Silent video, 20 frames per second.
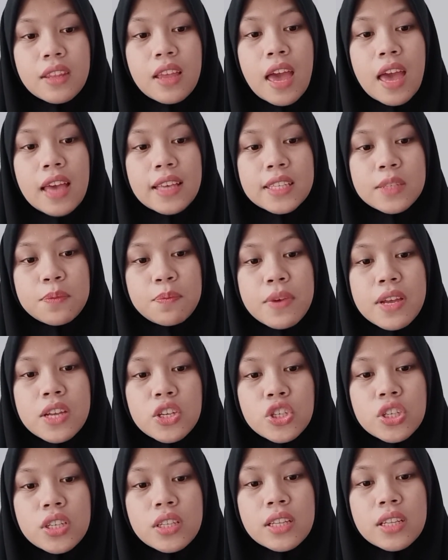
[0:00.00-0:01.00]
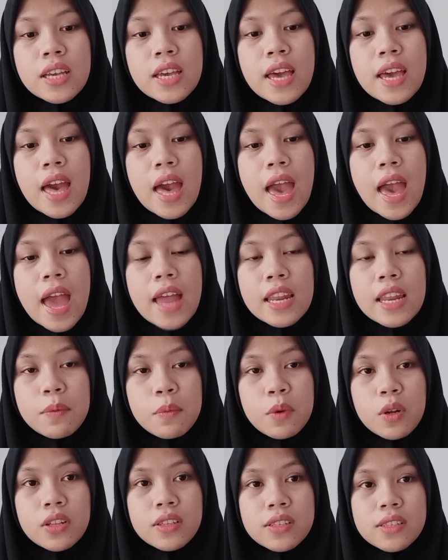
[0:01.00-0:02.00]
especially
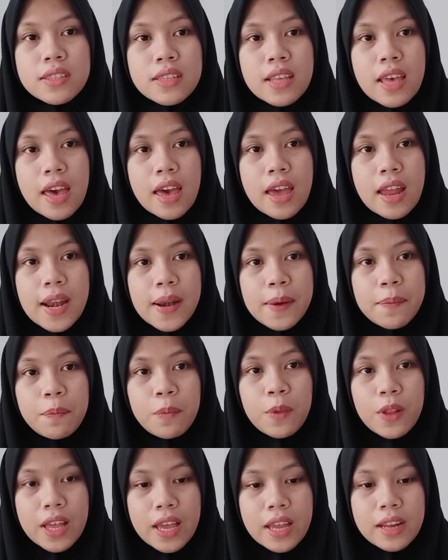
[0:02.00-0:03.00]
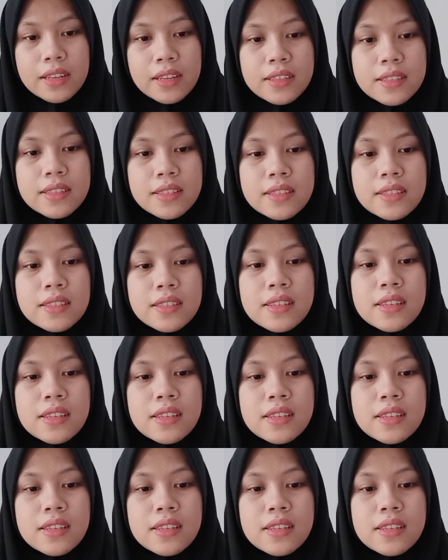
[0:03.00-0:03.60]
animals and plants.